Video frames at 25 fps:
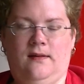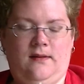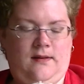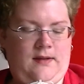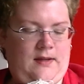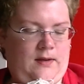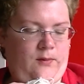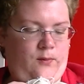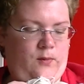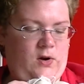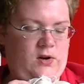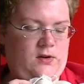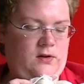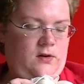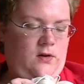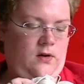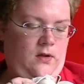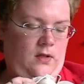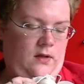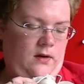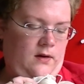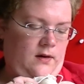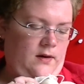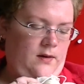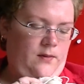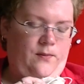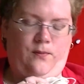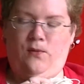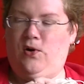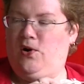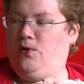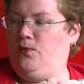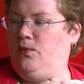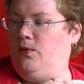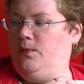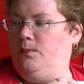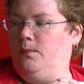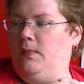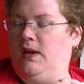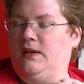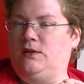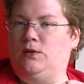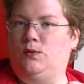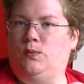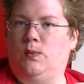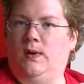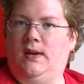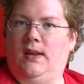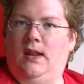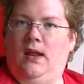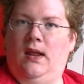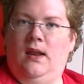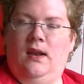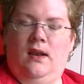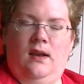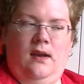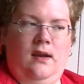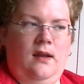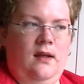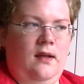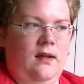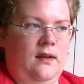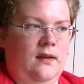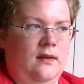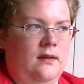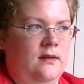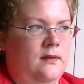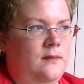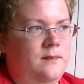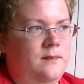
in what color, and what would match with it. And